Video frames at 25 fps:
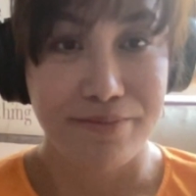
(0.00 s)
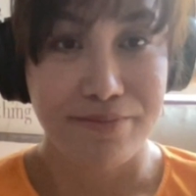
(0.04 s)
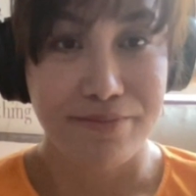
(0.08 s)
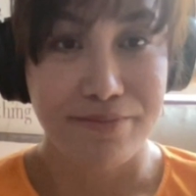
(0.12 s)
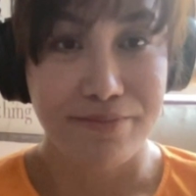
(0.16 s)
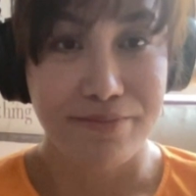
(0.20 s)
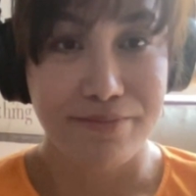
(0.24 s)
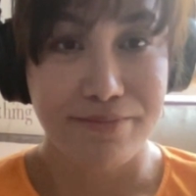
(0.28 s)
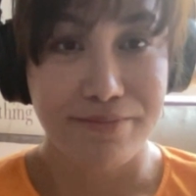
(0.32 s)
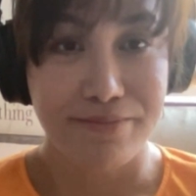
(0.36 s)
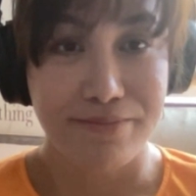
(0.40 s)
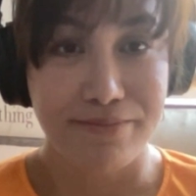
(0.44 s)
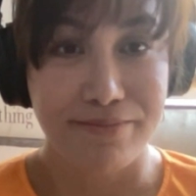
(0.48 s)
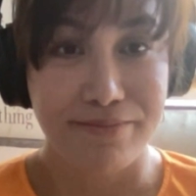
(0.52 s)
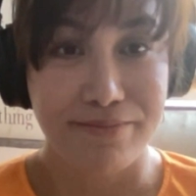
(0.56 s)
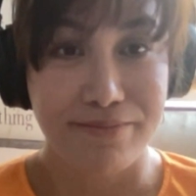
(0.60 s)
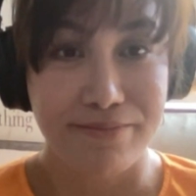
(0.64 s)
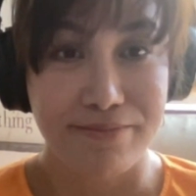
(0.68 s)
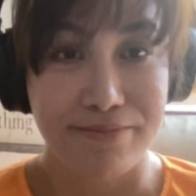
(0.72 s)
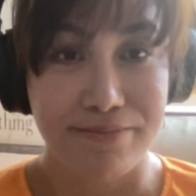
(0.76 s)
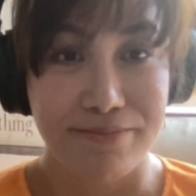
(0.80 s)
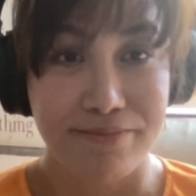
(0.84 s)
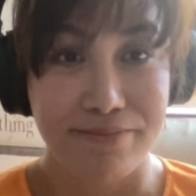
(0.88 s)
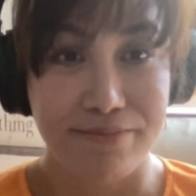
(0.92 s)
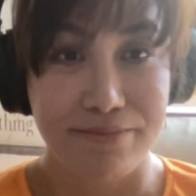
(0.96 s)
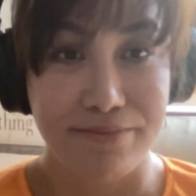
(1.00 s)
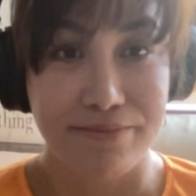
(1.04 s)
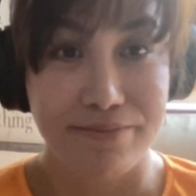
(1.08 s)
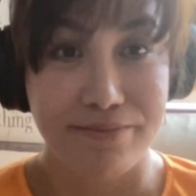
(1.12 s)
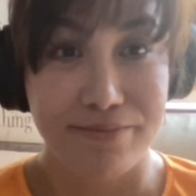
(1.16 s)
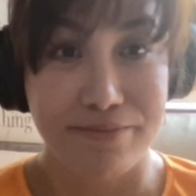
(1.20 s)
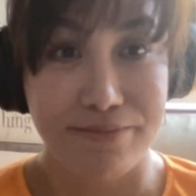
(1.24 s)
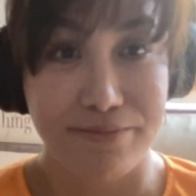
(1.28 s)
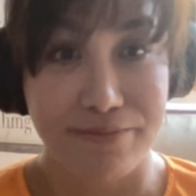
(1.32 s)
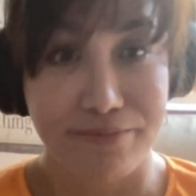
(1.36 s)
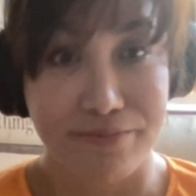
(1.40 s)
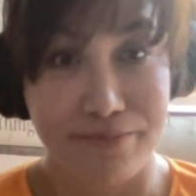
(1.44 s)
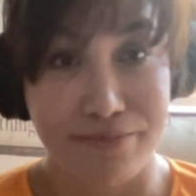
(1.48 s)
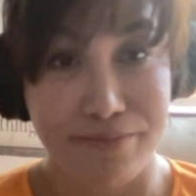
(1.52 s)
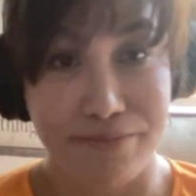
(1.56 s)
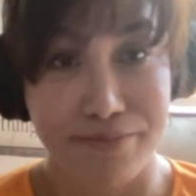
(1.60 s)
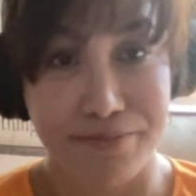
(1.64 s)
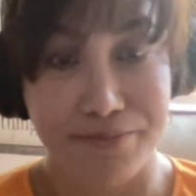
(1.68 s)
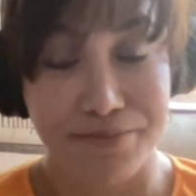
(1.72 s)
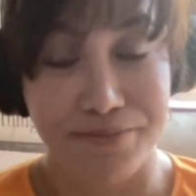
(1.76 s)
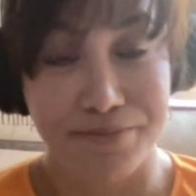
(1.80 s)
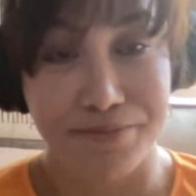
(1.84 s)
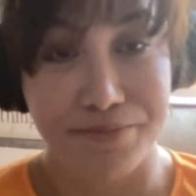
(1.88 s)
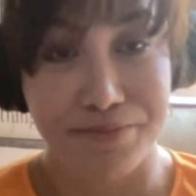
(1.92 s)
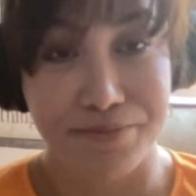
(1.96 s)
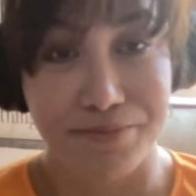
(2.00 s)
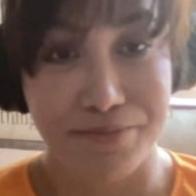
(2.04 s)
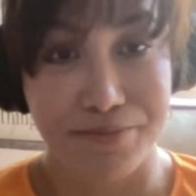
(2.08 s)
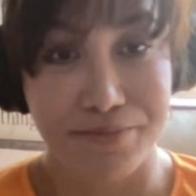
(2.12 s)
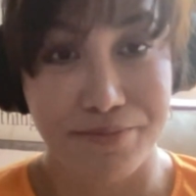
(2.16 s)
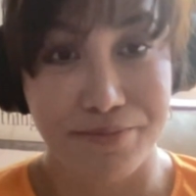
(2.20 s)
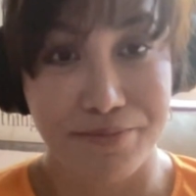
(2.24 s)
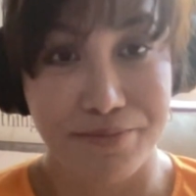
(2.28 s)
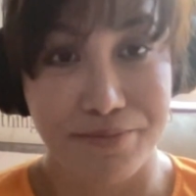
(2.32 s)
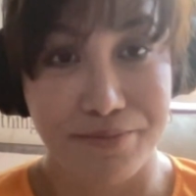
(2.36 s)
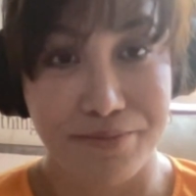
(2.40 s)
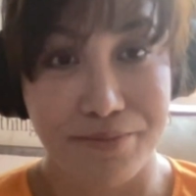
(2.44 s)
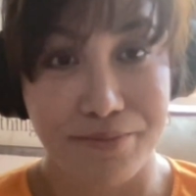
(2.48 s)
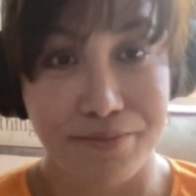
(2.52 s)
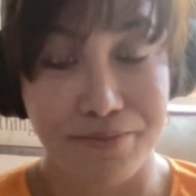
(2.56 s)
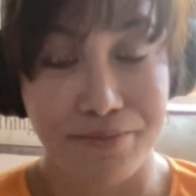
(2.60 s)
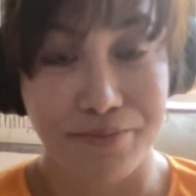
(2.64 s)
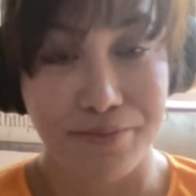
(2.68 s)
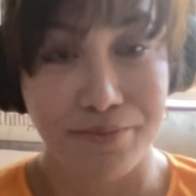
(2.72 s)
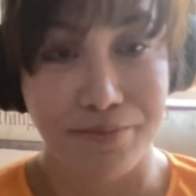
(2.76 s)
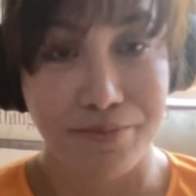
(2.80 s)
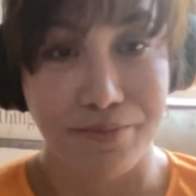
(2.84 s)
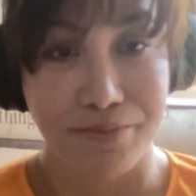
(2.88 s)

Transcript: [no speech]